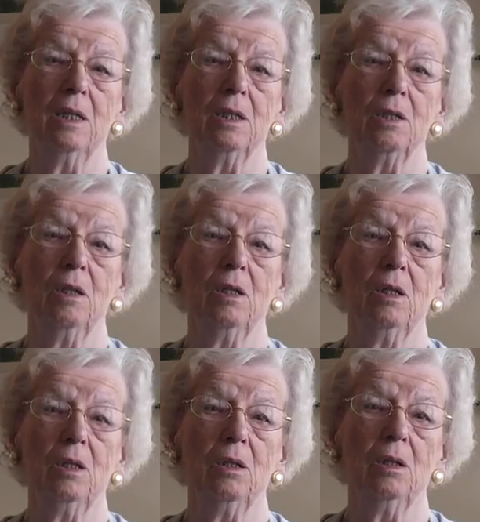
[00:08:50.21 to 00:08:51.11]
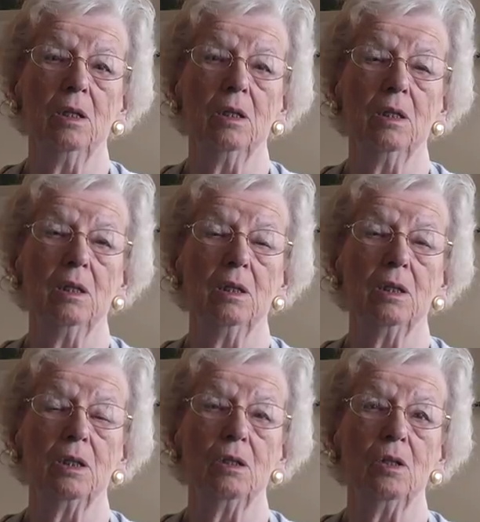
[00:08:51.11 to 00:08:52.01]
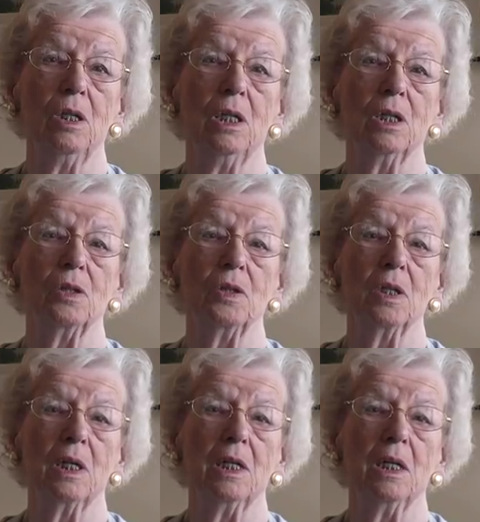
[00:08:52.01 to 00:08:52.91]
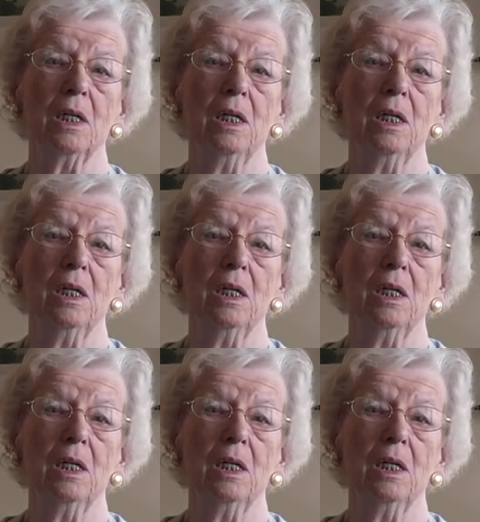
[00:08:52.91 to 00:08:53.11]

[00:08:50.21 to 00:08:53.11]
2 years in